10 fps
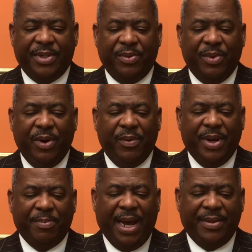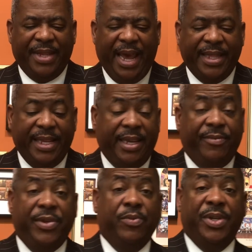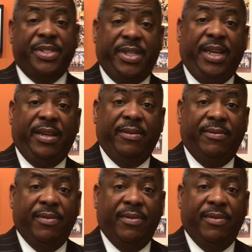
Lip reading: to worry about that if you receive